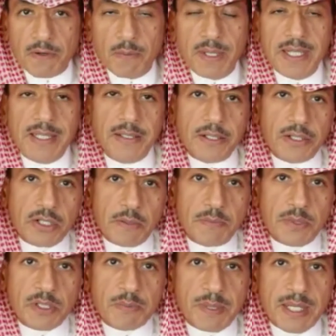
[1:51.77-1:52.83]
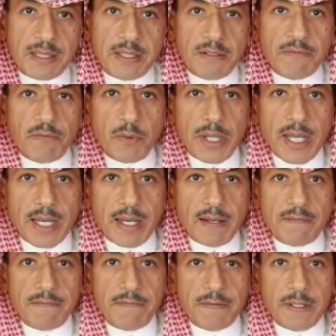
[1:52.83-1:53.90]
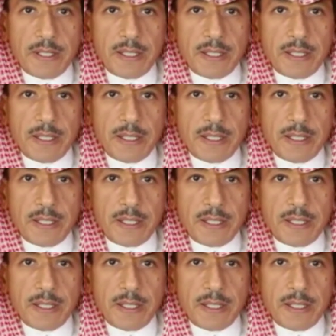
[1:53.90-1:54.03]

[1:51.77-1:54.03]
From a leadership perspective, we have